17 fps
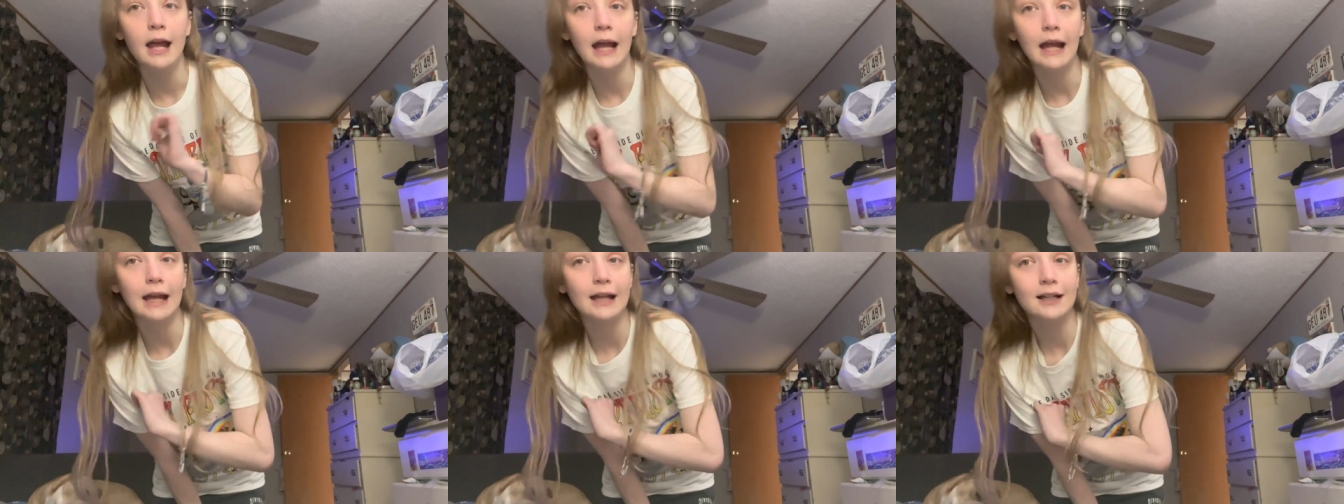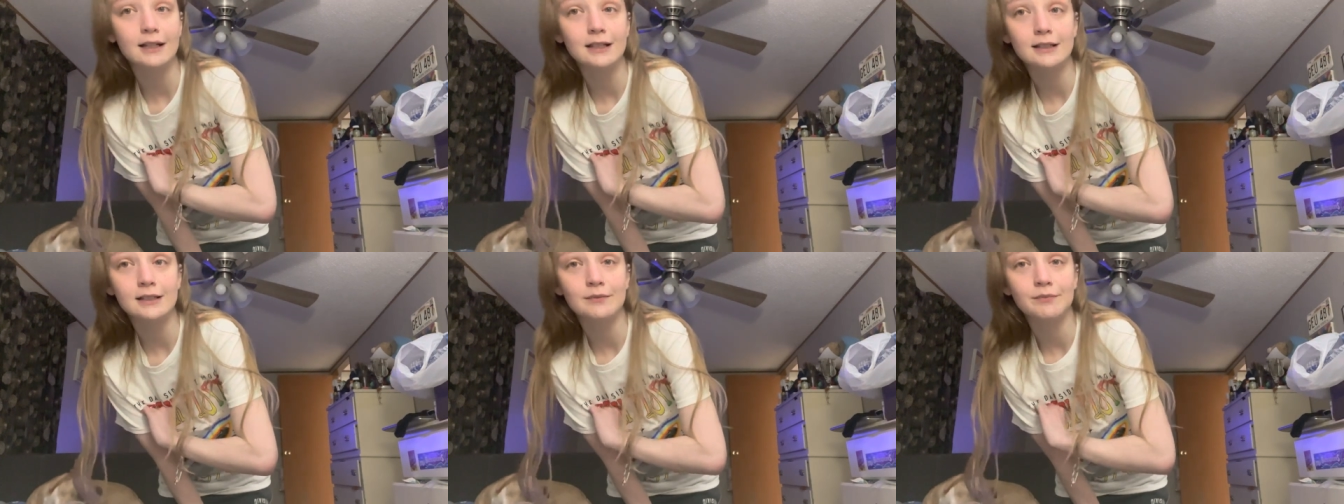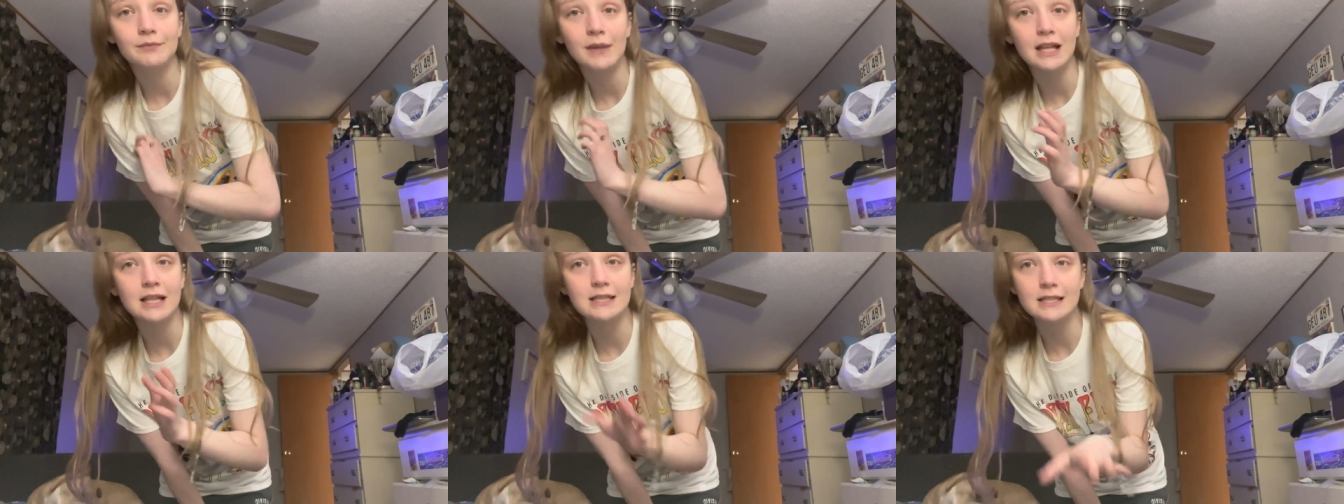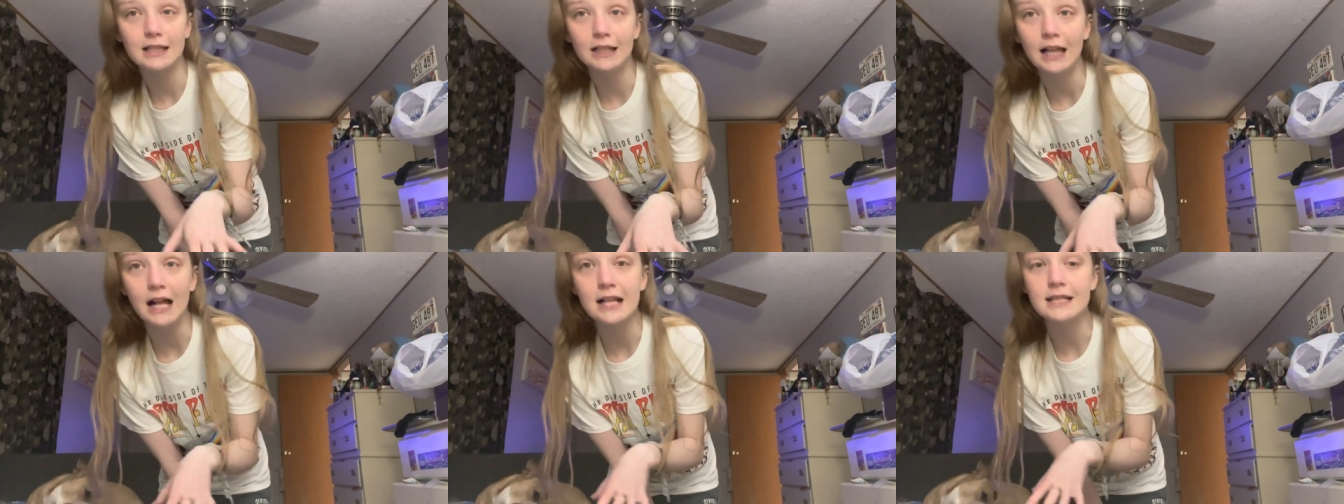and it's
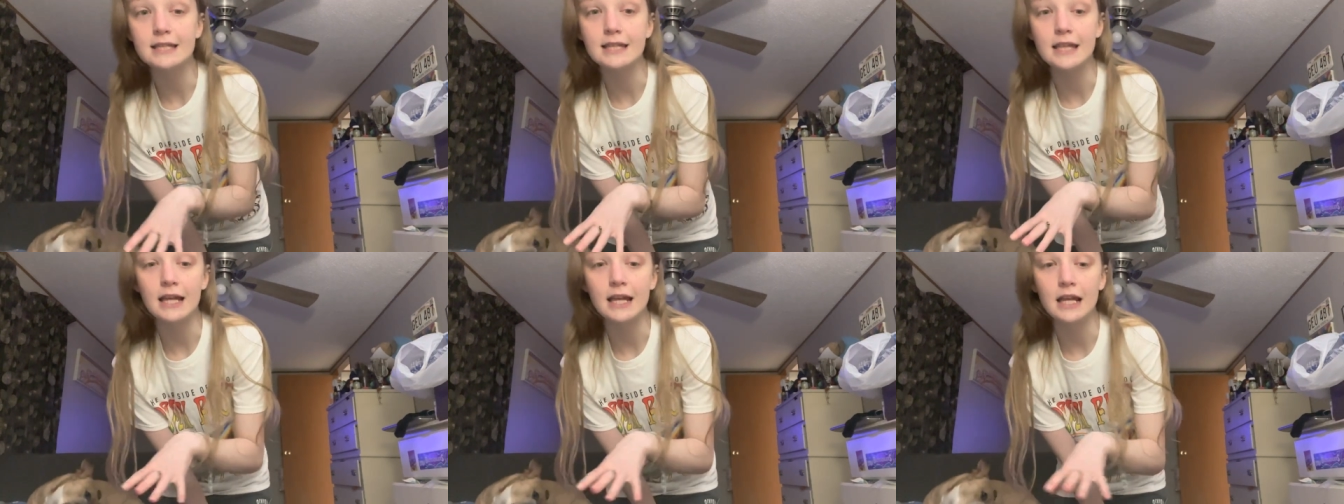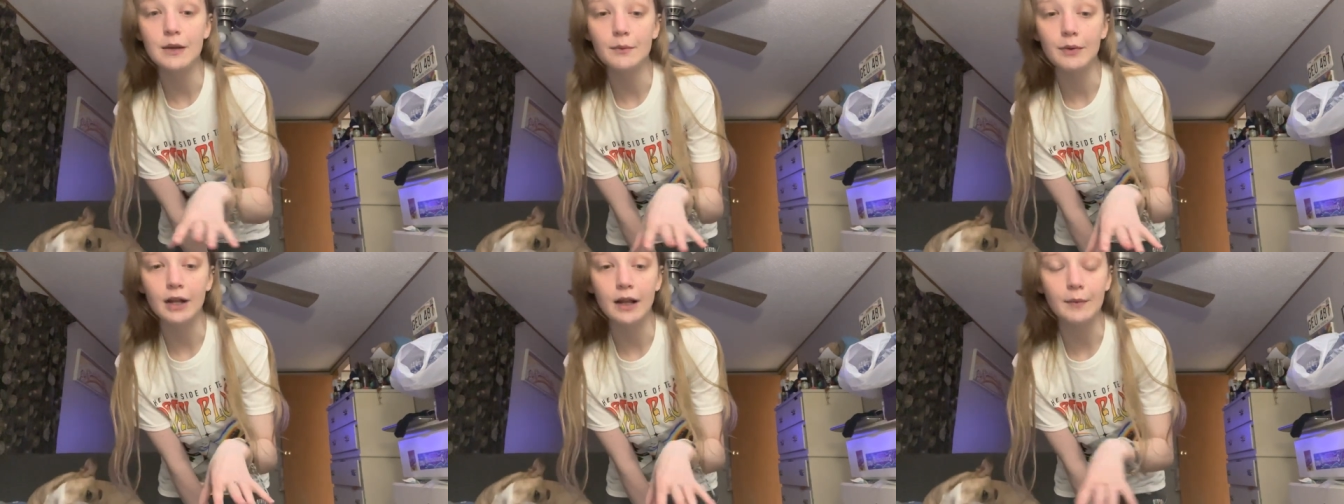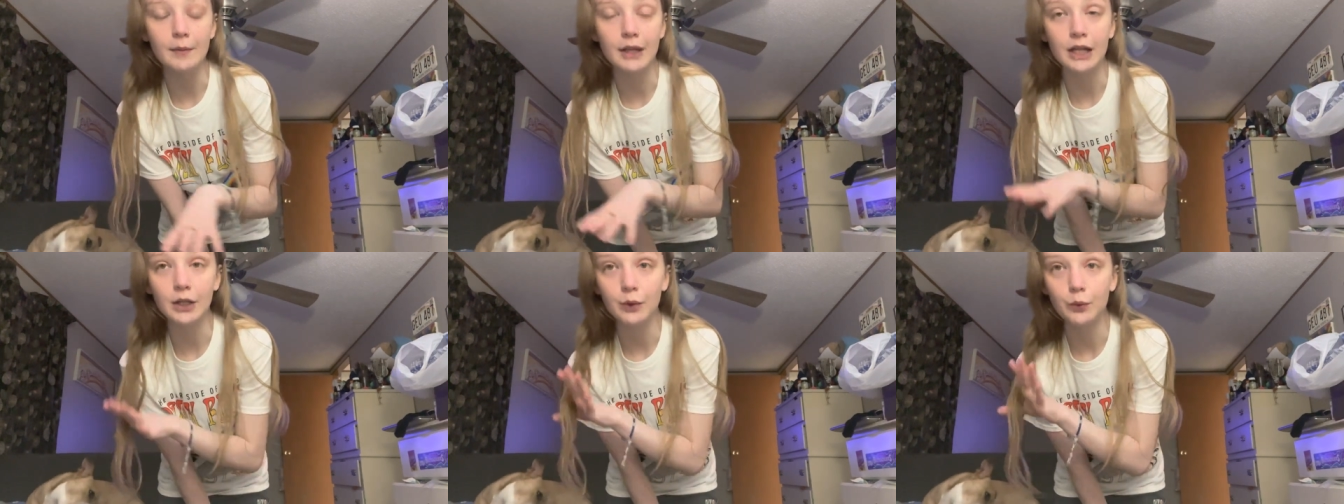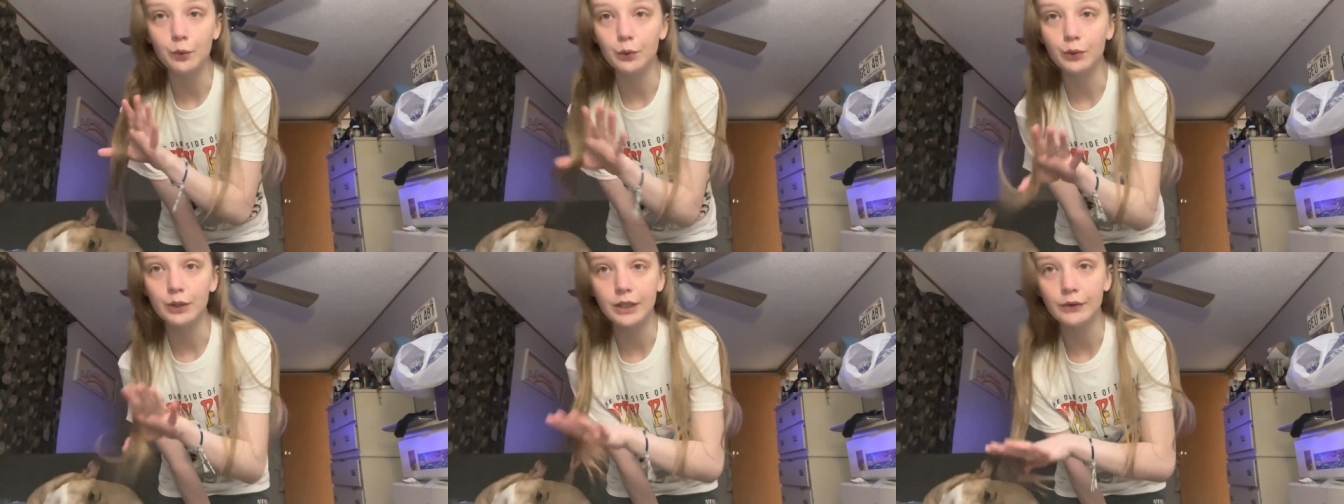the last thing, but I'm like
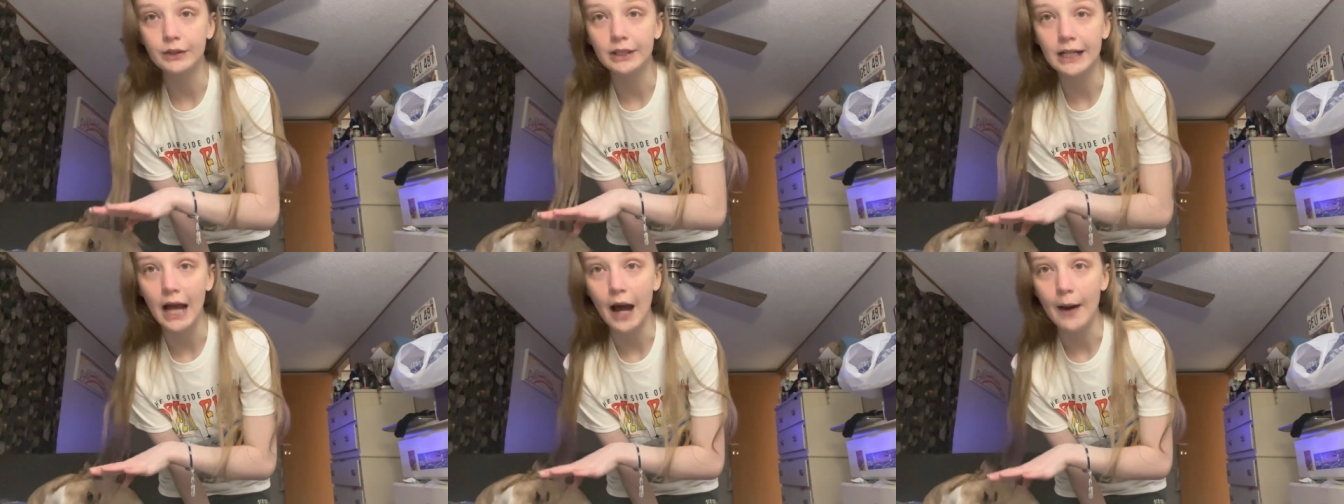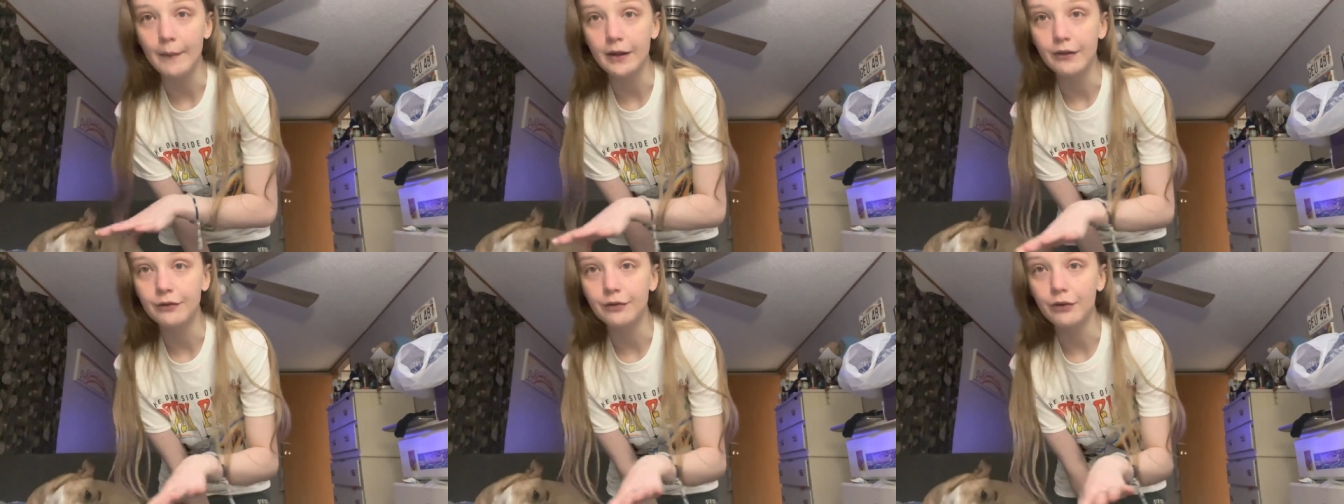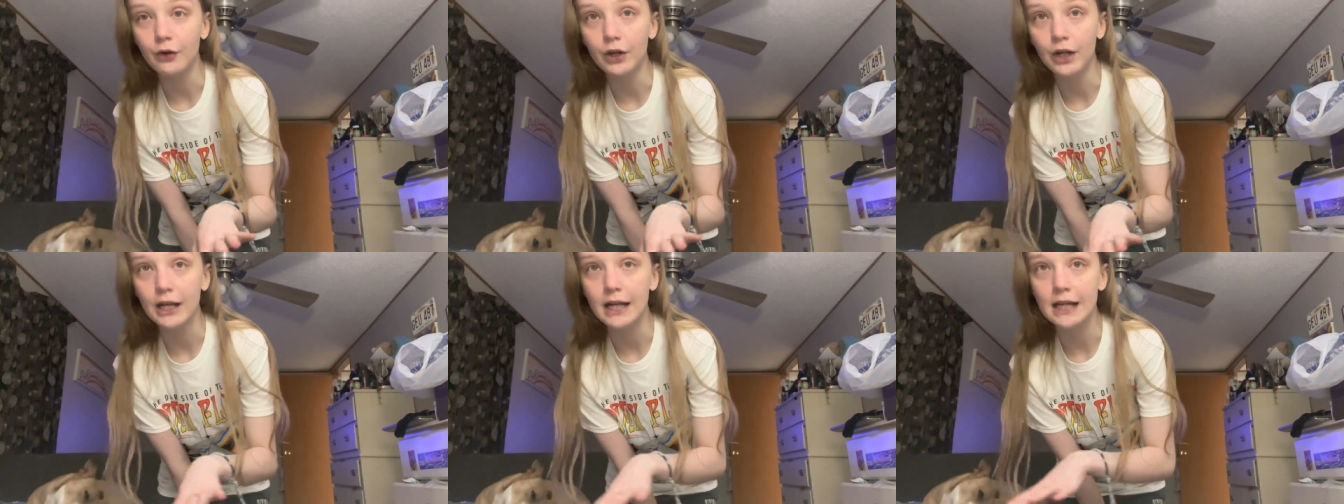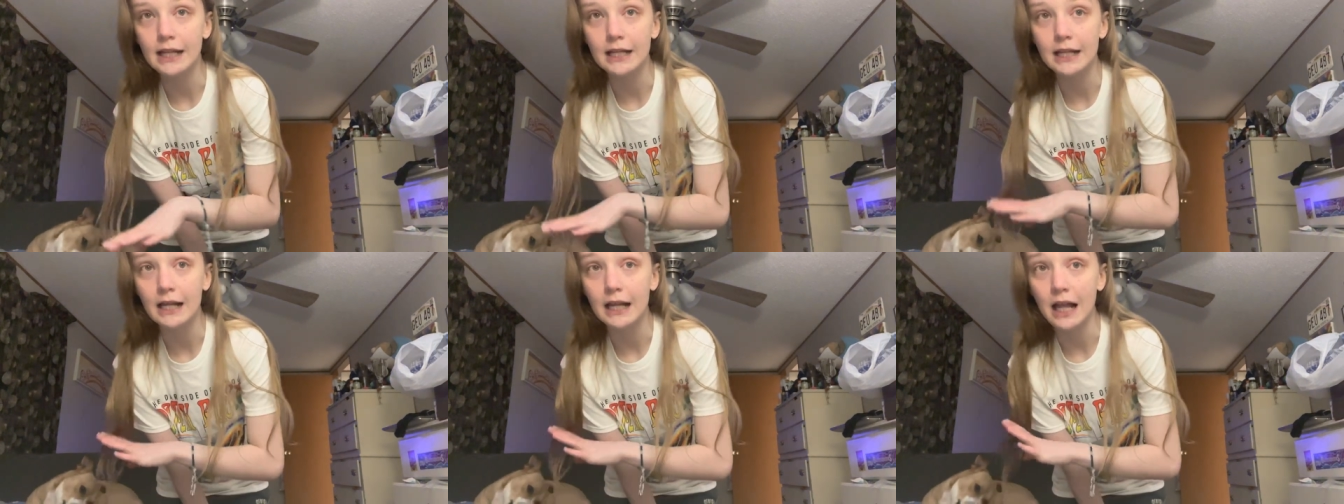really, really happy for
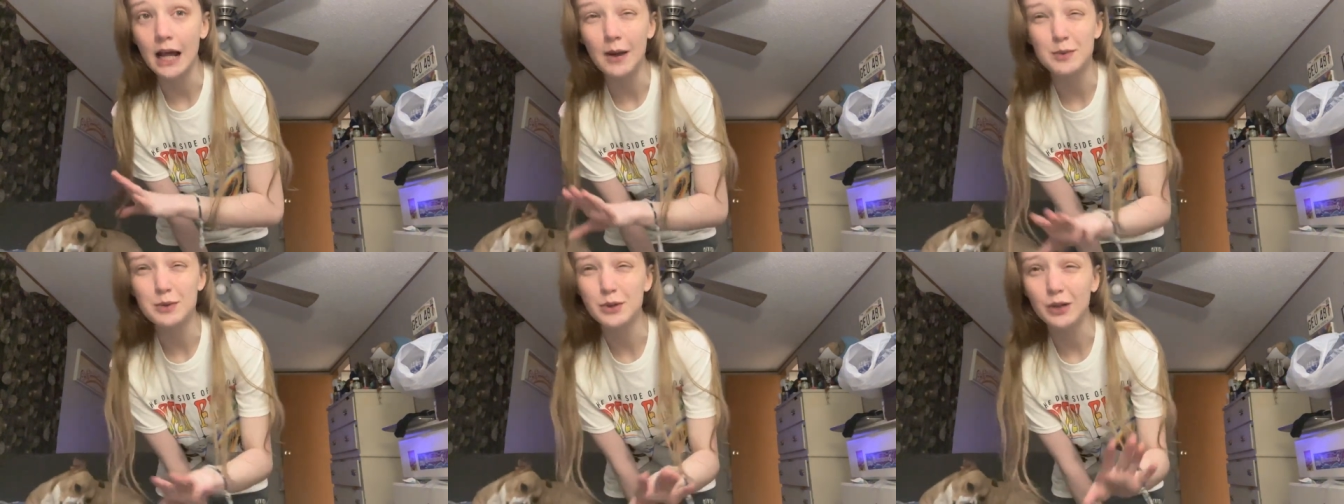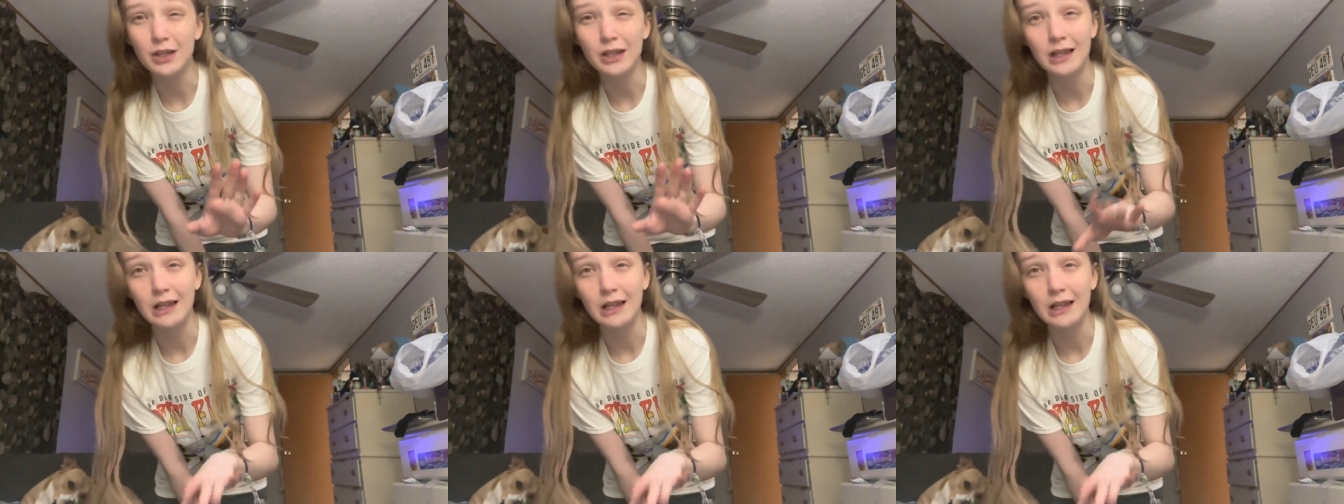it, and I absolutely